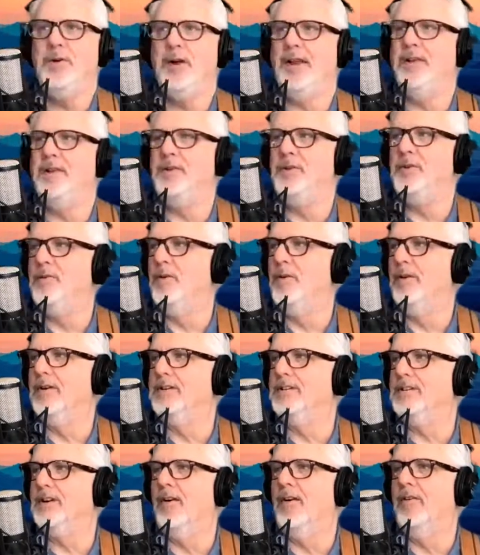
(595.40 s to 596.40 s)
and
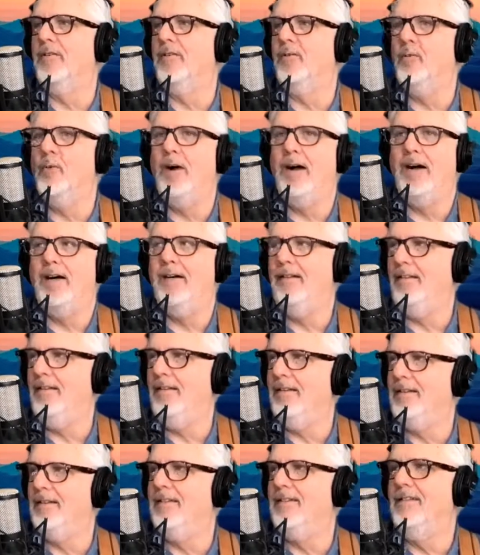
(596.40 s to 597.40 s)
yours are well.
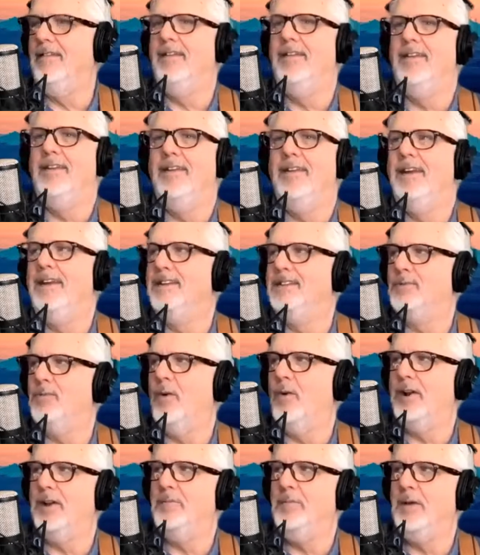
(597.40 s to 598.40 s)
Just
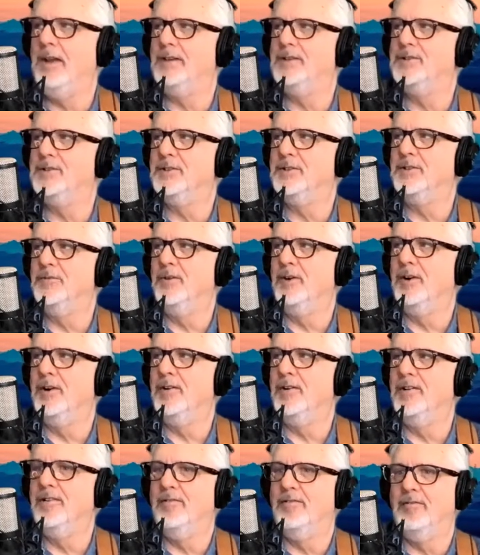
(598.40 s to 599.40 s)
want to make sure we're
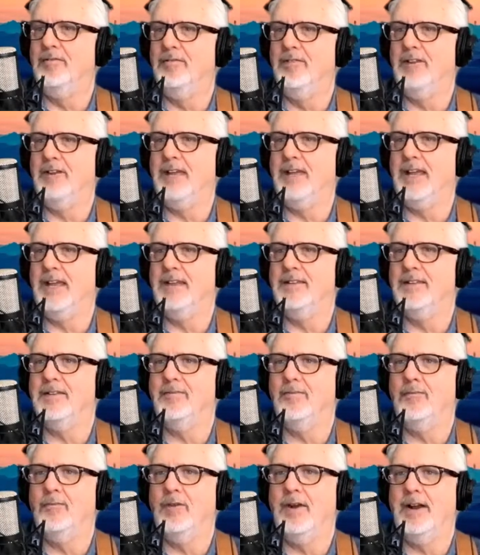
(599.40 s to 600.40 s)
looking at the
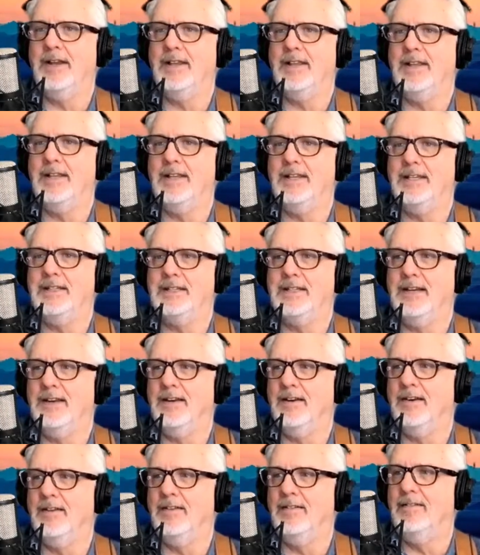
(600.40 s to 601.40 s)
right things
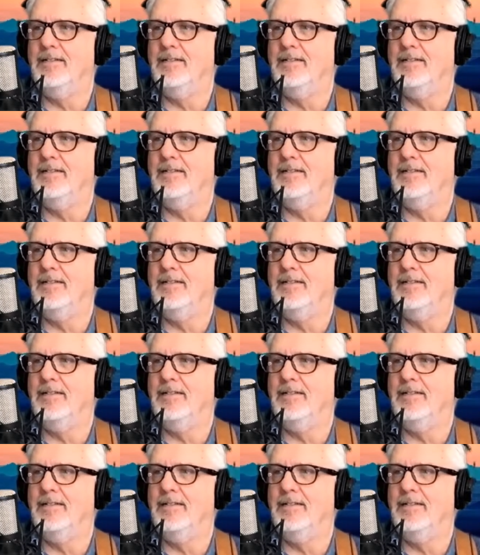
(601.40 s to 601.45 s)
here.